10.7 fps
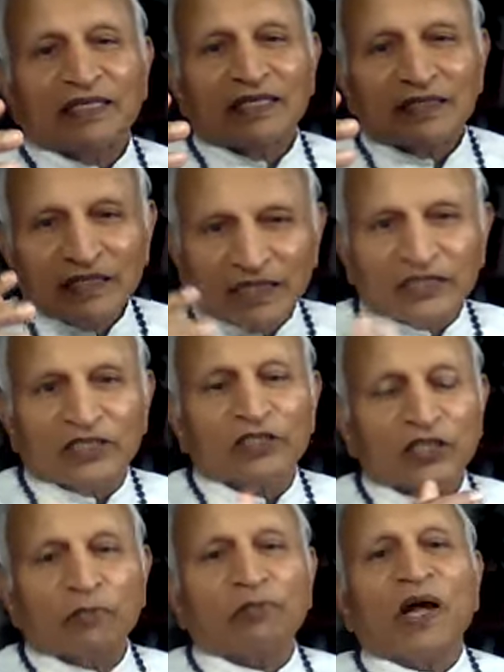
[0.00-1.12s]
This is the
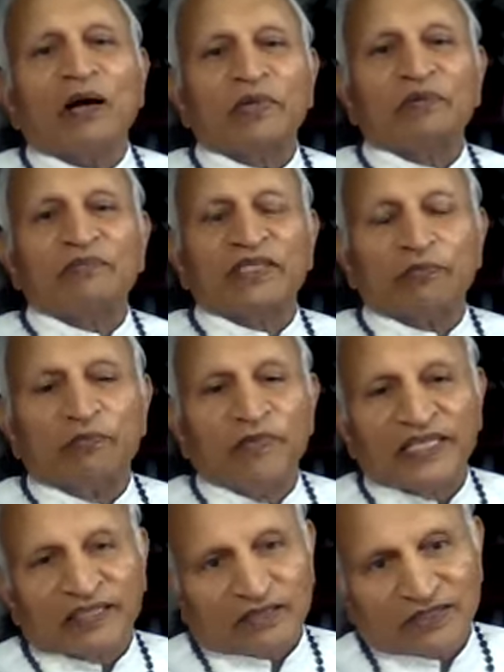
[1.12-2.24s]
problem with
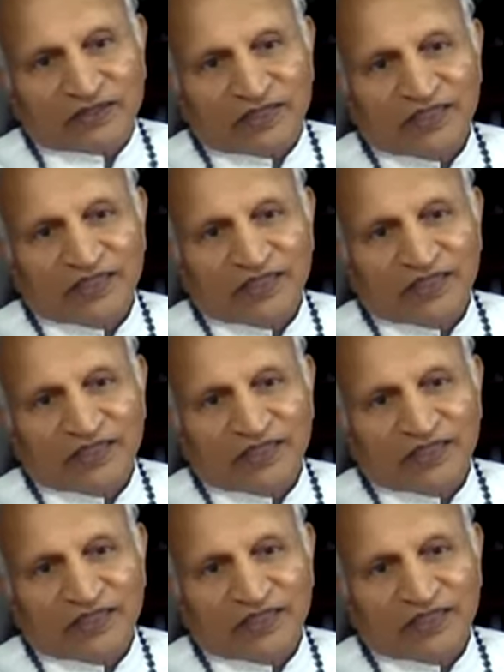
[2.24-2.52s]
males.